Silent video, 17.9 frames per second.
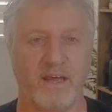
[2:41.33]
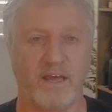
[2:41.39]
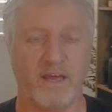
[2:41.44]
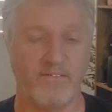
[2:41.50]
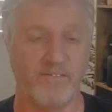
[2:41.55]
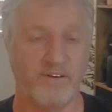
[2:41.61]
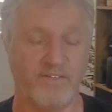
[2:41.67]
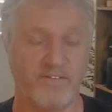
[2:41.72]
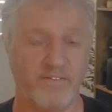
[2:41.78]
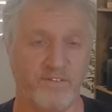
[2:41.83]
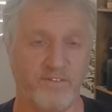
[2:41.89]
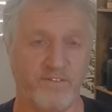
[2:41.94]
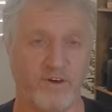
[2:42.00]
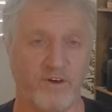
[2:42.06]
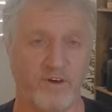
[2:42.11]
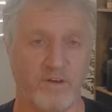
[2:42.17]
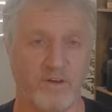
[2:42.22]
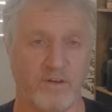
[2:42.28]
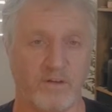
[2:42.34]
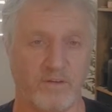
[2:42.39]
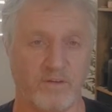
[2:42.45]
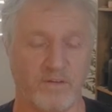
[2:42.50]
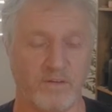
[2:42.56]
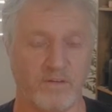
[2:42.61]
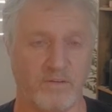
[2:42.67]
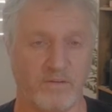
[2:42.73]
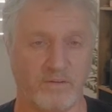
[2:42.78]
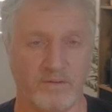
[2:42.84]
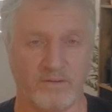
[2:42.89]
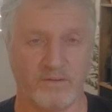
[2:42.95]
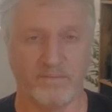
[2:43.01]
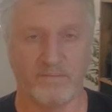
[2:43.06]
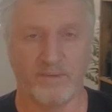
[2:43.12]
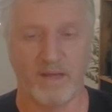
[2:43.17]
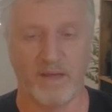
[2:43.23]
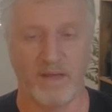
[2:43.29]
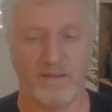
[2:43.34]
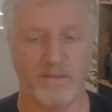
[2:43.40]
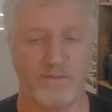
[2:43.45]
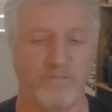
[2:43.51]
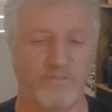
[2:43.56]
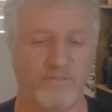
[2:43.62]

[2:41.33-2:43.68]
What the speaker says: even if you've got your